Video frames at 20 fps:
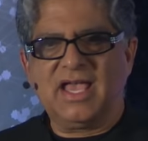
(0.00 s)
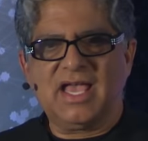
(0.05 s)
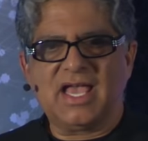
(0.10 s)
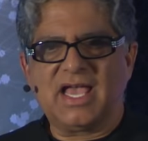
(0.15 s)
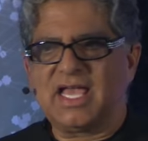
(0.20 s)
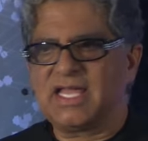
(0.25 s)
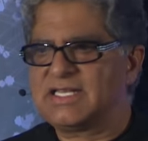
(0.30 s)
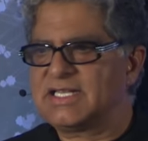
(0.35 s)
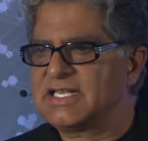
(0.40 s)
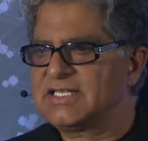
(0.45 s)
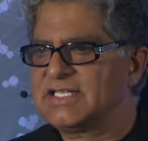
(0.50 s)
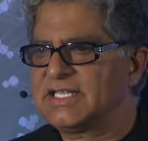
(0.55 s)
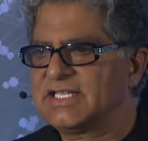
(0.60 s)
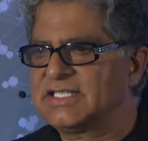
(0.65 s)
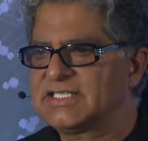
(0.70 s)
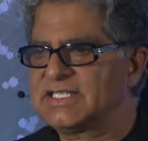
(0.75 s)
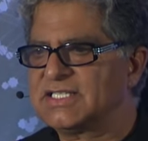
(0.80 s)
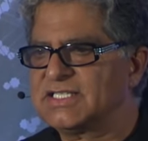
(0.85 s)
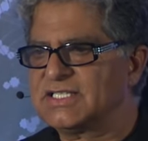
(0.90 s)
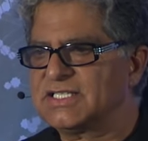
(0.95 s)
and an
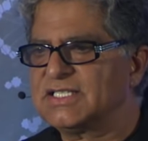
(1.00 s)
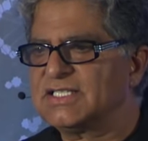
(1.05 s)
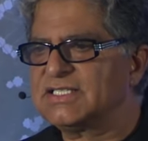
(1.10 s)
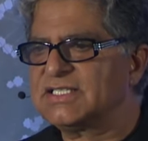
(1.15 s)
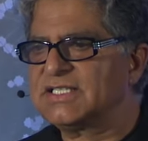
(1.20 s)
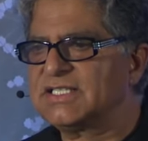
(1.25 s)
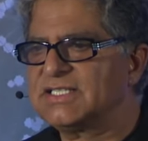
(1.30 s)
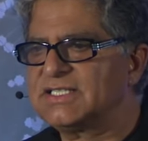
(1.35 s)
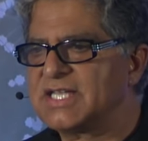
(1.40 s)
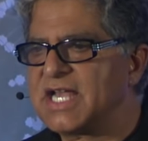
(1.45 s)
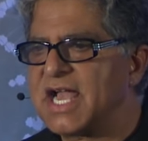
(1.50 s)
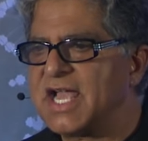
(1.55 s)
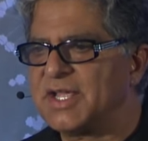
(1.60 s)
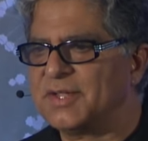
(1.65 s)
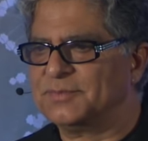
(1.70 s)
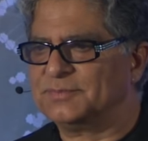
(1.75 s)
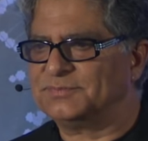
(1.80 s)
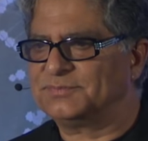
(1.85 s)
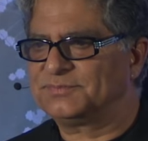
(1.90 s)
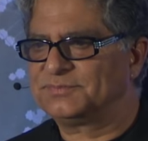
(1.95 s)
existence in
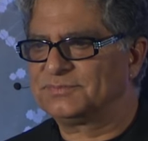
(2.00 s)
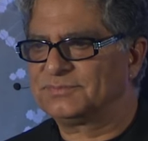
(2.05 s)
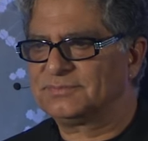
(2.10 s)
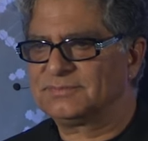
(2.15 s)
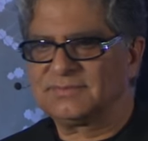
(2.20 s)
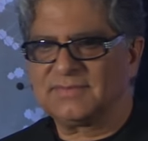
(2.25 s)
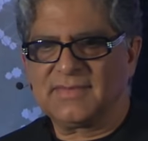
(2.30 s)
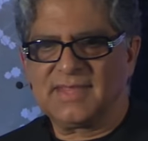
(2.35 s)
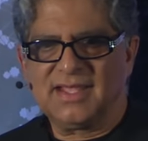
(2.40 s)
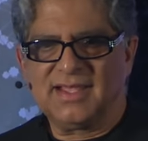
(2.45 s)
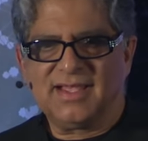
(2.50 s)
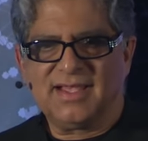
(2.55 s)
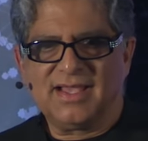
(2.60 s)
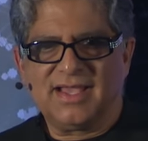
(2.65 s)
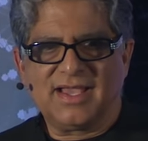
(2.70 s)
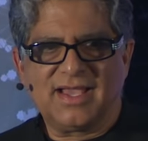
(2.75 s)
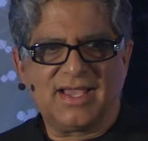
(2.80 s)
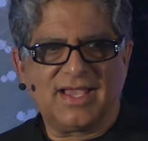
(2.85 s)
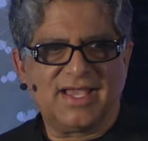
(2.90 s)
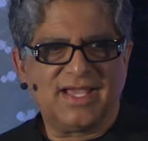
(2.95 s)
time.
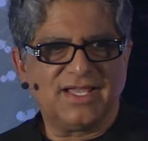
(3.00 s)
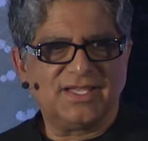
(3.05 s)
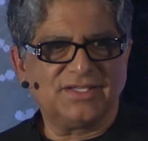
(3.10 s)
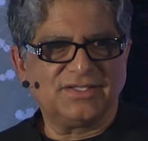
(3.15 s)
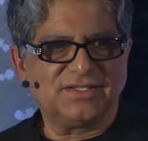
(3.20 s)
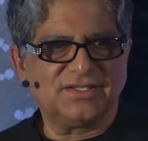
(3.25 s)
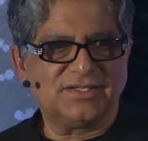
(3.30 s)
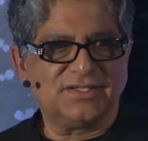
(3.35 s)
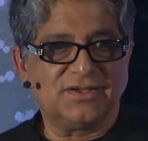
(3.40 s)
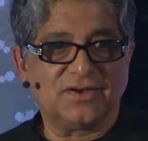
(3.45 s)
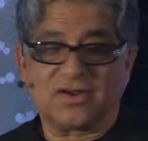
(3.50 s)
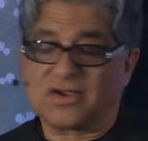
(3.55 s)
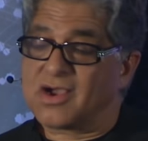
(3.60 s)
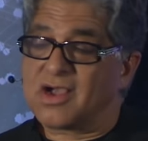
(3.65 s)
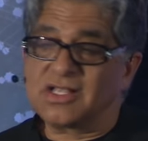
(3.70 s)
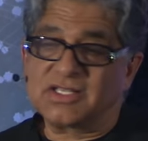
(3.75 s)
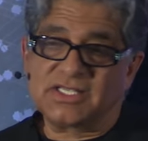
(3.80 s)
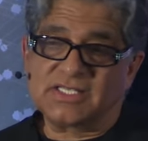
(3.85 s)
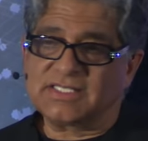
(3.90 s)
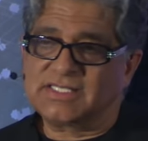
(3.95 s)
And your
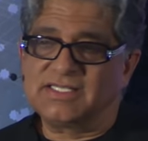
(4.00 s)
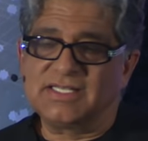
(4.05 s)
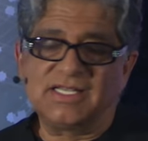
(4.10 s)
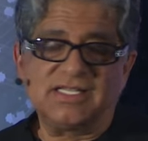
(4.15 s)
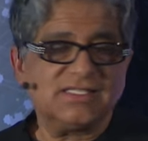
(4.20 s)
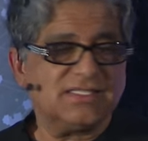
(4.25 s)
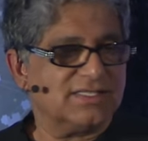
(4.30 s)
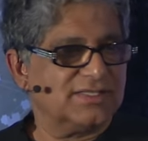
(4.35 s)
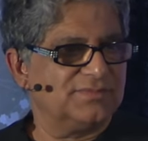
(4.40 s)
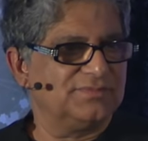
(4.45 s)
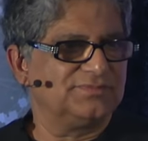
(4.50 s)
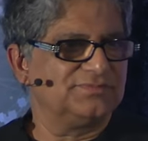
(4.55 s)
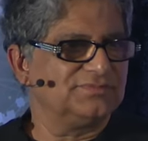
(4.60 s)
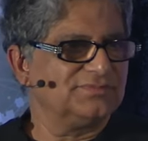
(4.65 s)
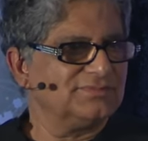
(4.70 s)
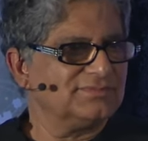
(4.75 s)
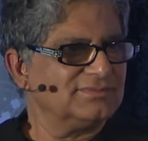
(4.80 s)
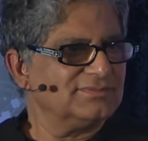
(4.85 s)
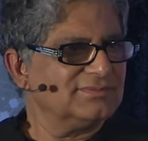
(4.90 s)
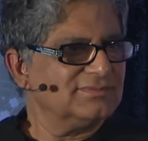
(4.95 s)
consciousness
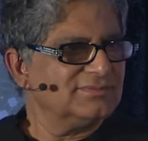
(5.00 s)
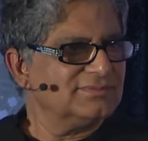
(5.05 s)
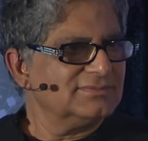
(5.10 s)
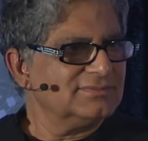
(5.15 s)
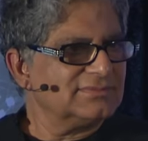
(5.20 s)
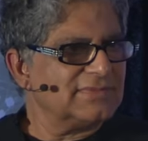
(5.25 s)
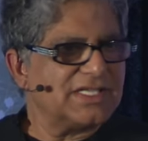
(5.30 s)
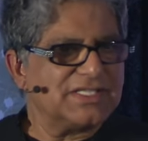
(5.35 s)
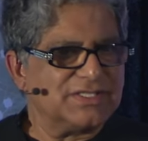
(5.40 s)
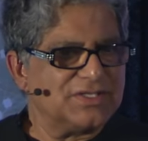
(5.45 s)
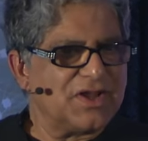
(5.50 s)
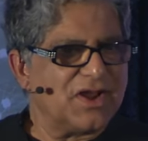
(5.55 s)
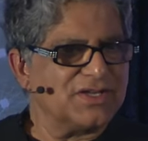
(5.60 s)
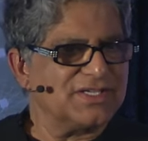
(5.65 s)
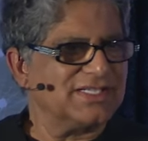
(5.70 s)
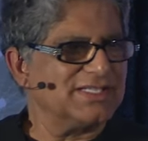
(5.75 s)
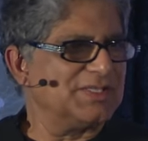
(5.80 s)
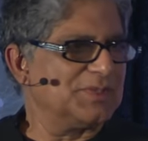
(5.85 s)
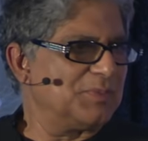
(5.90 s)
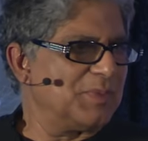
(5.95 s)
is not
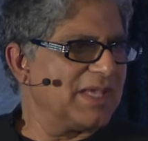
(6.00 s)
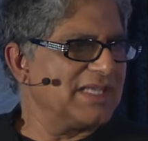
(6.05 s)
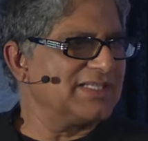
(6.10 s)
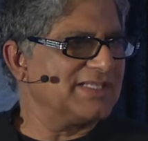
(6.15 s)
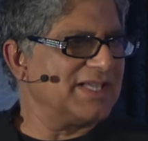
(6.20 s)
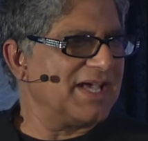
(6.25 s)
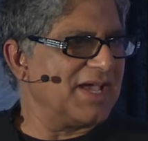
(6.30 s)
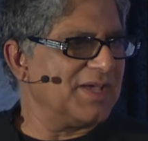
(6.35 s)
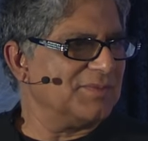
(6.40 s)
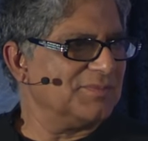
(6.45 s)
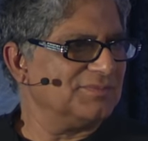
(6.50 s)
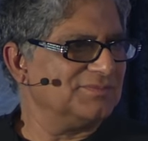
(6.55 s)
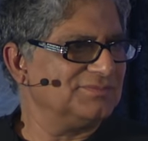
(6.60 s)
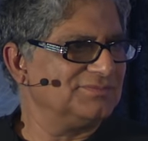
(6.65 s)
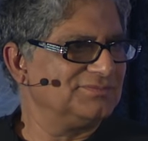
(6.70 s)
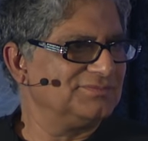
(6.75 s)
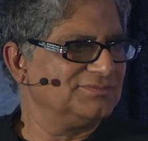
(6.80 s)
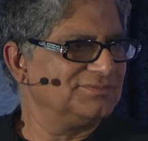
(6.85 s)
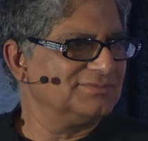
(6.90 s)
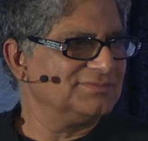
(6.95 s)
in space-time.
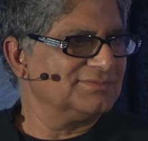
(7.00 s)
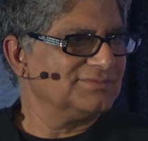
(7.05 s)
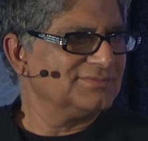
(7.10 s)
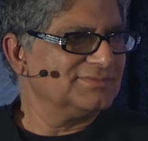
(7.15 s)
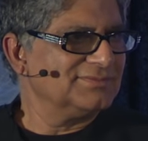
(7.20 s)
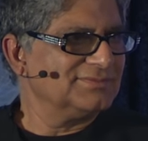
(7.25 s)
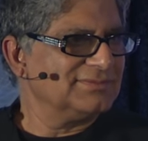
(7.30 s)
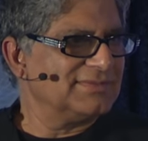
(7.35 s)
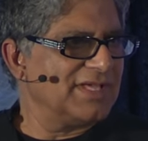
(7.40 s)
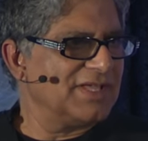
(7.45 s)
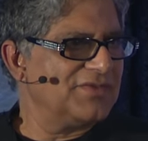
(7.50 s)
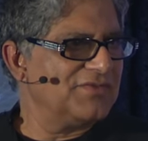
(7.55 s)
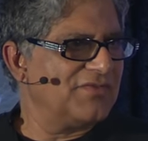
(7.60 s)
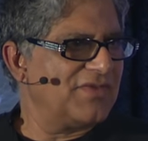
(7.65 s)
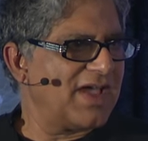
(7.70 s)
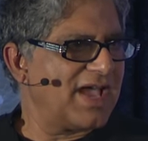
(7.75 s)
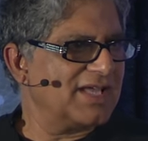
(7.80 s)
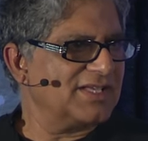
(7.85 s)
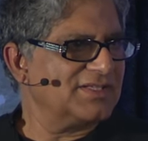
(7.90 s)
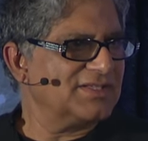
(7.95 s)
In
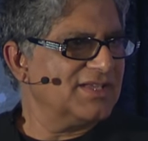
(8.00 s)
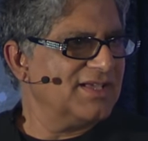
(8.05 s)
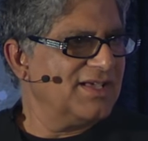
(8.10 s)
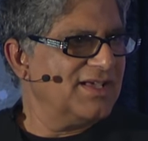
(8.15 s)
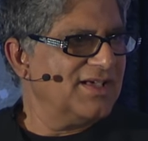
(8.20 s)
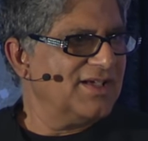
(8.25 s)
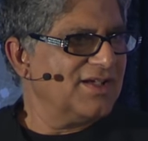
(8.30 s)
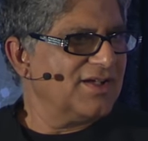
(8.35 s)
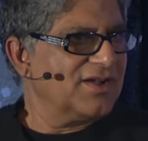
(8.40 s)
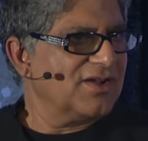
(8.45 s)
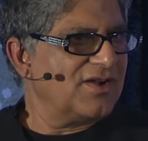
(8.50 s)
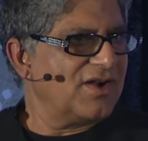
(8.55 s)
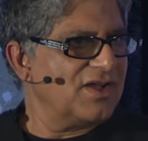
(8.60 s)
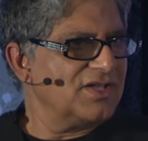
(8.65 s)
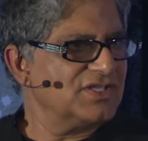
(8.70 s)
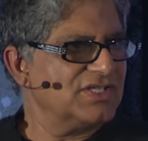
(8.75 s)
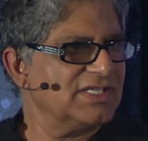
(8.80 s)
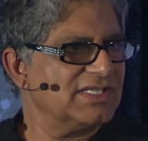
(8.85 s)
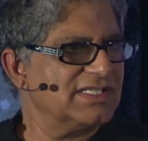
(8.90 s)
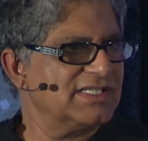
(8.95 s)
fact,
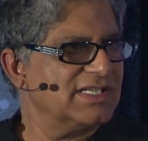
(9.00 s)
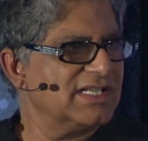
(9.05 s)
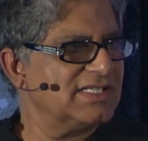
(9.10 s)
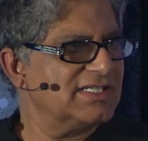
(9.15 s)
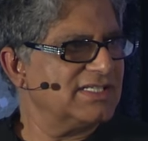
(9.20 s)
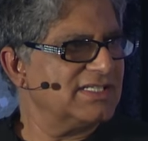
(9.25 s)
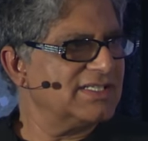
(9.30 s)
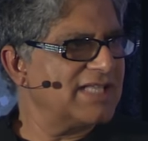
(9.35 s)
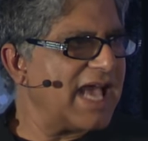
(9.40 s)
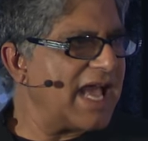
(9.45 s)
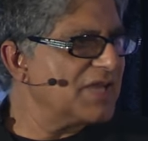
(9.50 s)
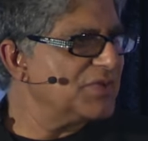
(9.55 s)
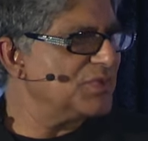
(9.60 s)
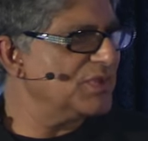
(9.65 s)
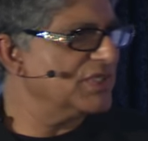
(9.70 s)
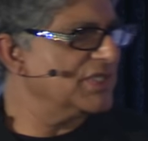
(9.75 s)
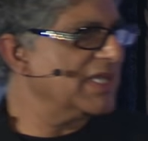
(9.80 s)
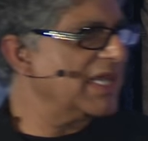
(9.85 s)
consciousness is that which